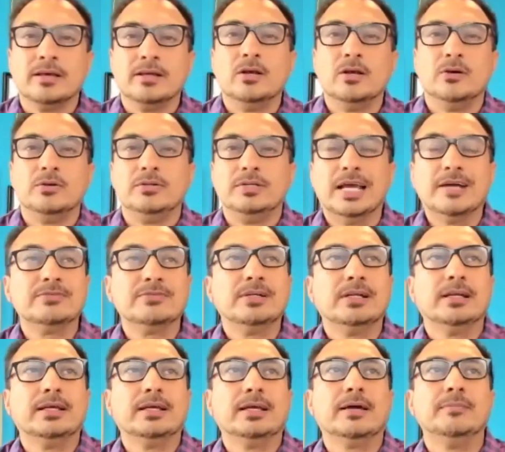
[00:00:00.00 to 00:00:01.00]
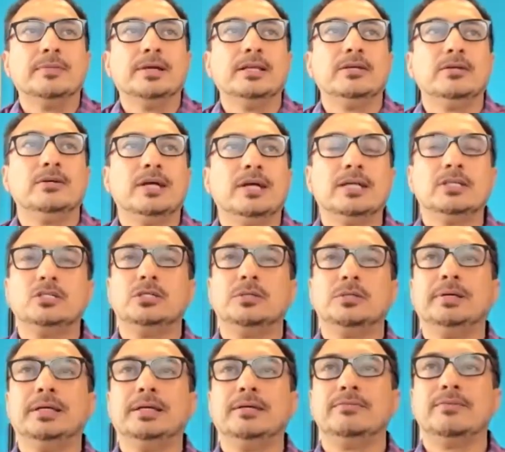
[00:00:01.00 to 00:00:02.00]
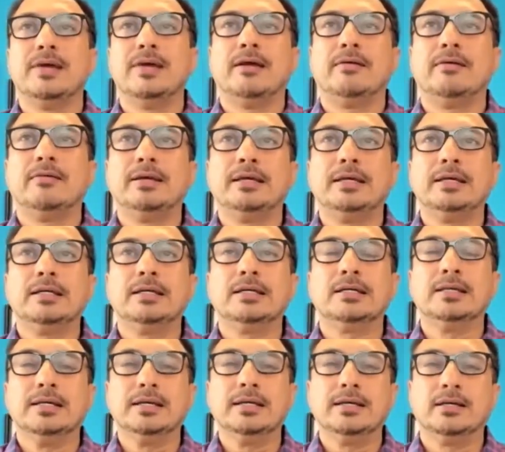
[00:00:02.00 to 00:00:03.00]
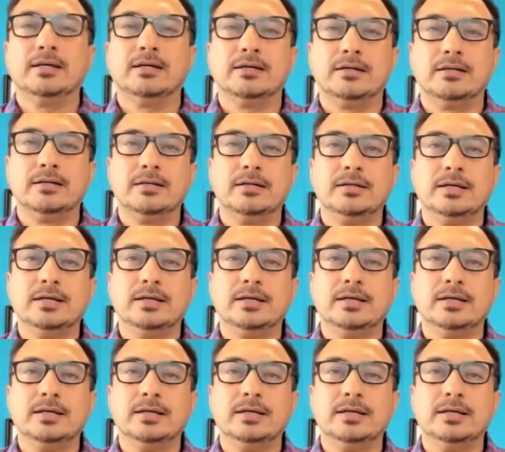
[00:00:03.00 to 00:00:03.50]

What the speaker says: no, definitely. I mean, you got to be very clear